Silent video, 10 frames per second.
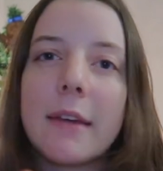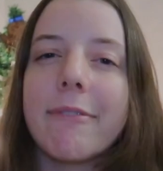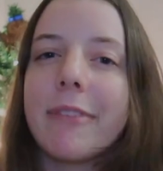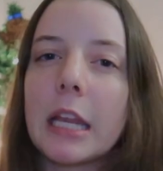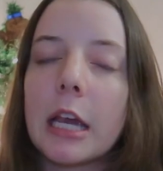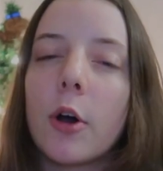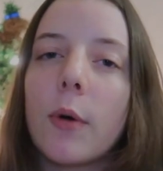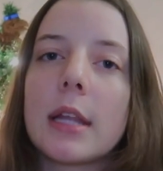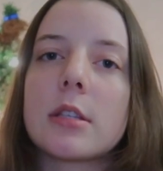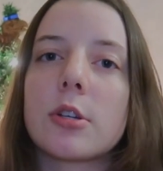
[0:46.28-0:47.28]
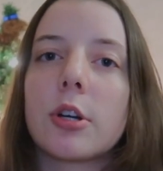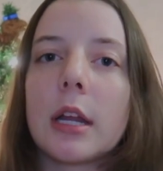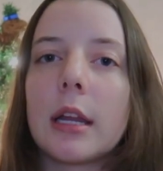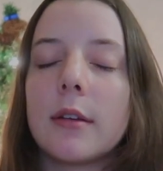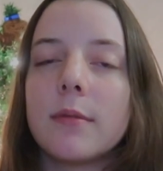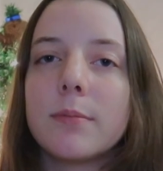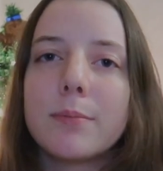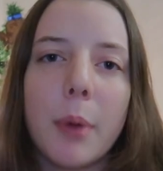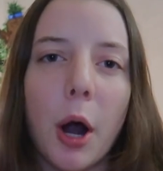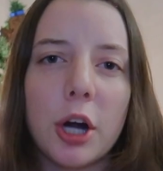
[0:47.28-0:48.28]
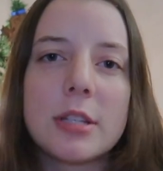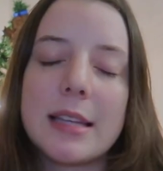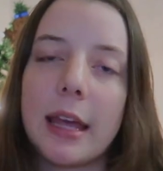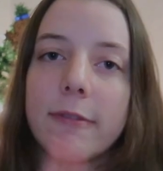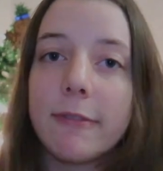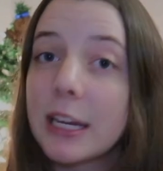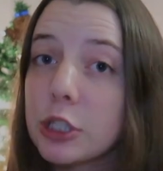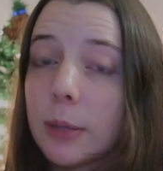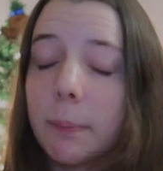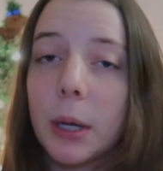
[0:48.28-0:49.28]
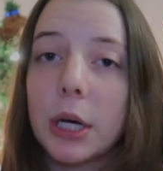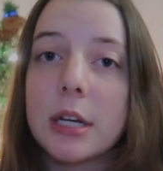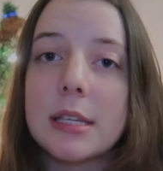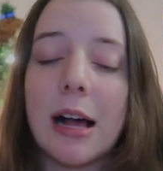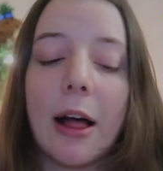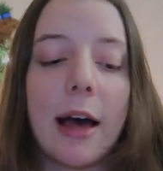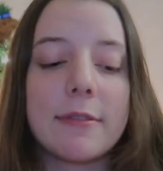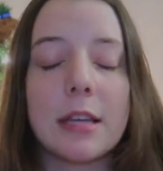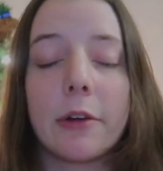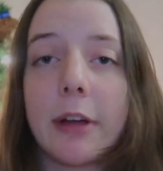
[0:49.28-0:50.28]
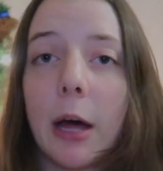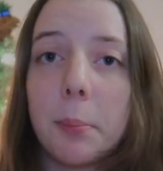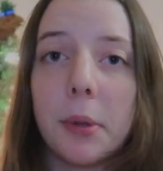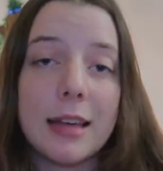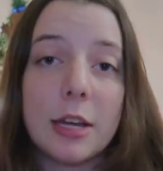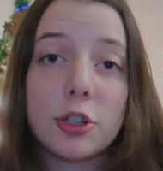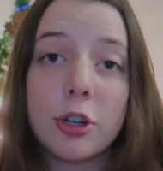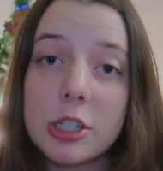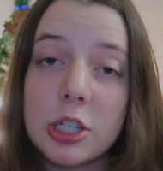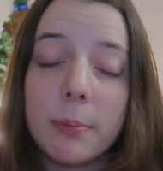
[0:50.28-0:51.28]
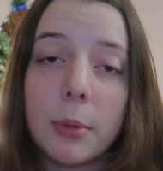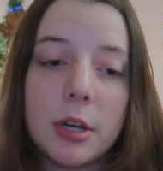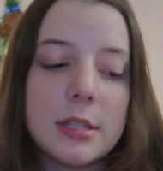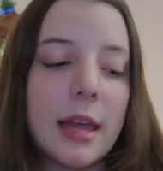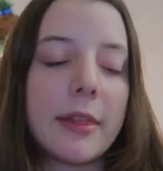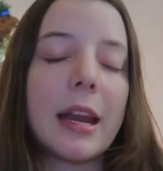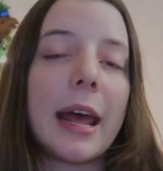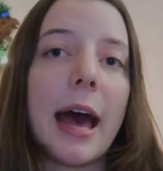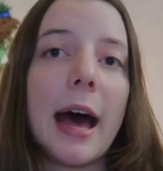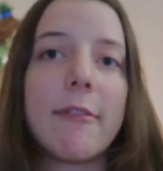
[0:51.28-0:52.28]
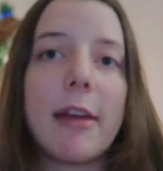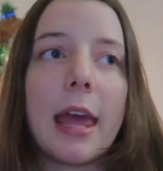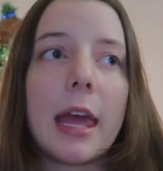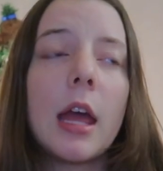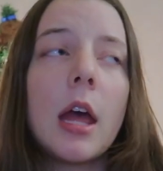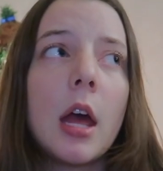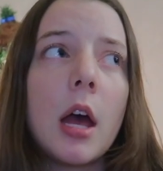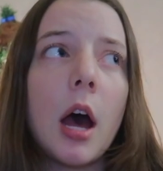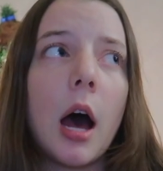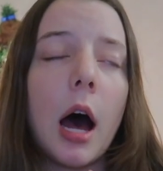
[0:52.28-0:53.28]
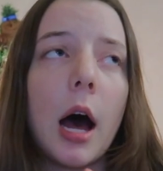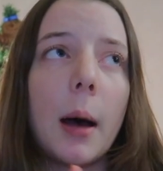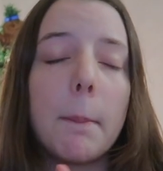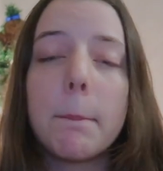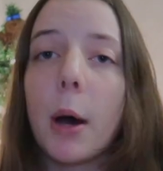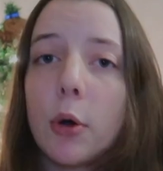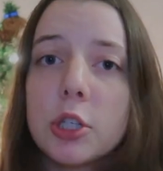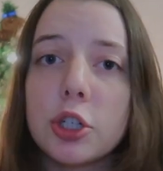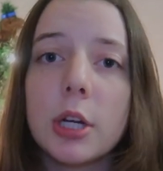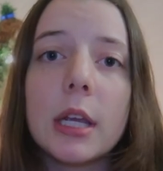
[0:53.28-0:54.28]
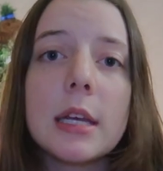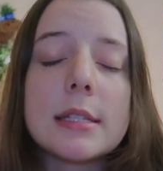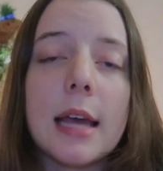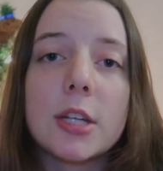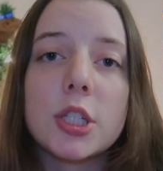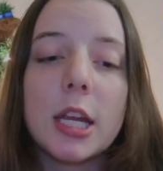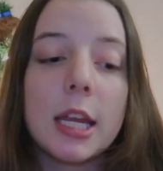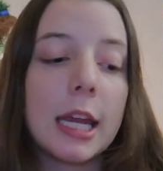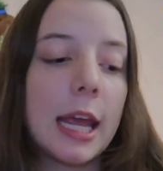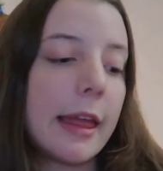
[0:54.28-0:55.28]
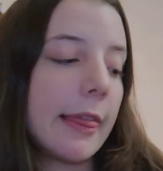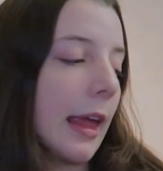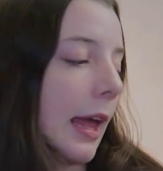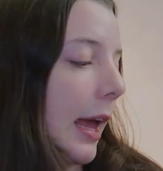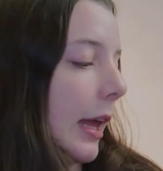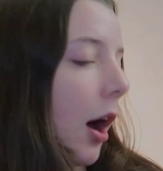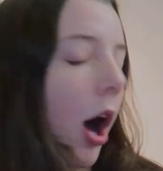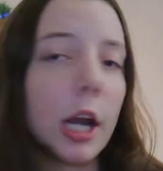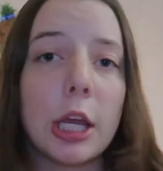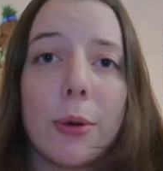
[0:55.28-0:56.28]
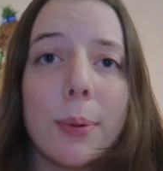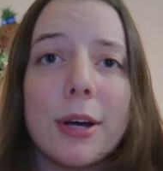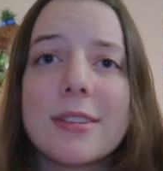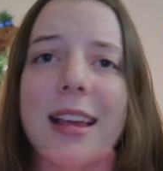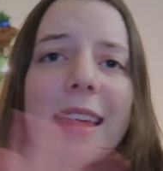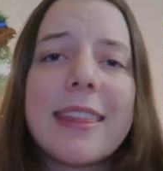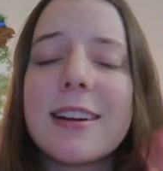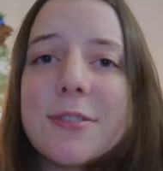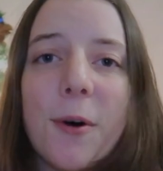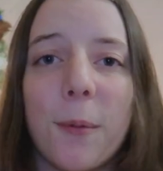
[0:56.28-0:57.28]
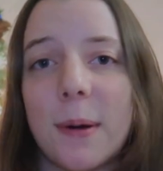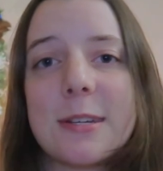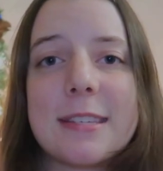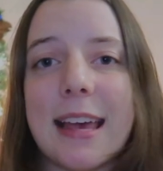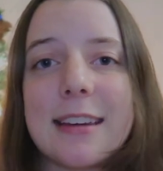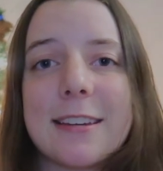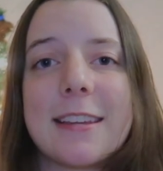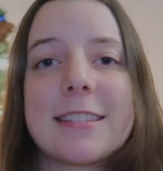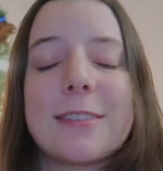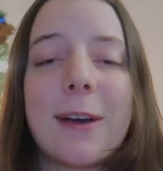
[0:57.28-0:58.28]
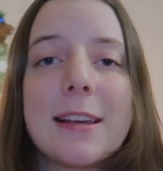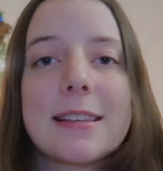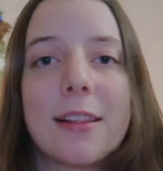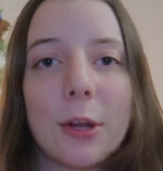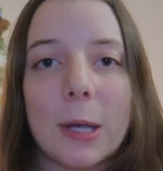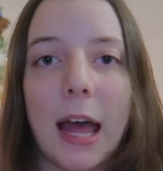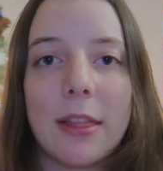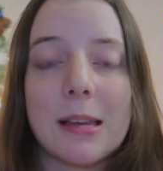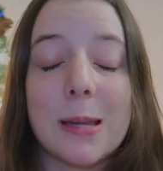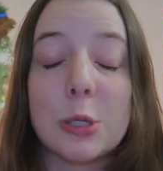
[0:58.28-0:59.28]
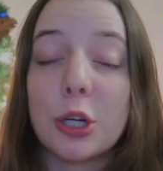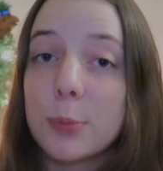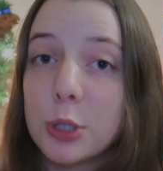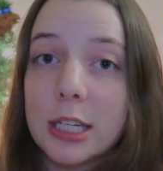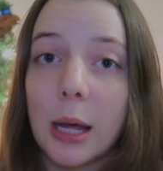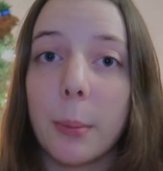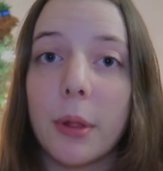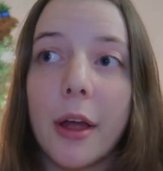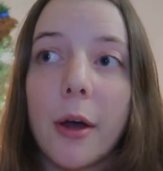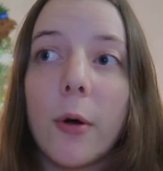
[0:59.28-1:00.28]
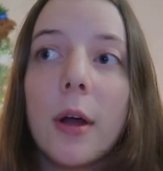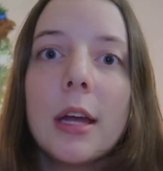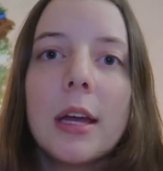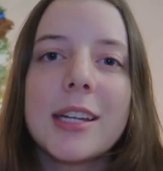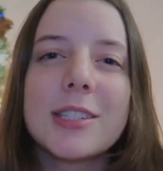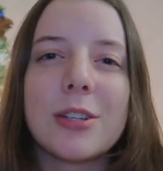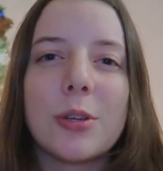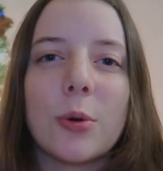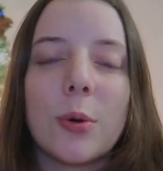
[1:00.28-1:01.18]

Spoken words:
video in certain parts, like fiction books. I'll have self-help books / Christian books, and then I have a poetry section, and then audiobooks. There's a whole bunch of sections. You guys can look at the description down below to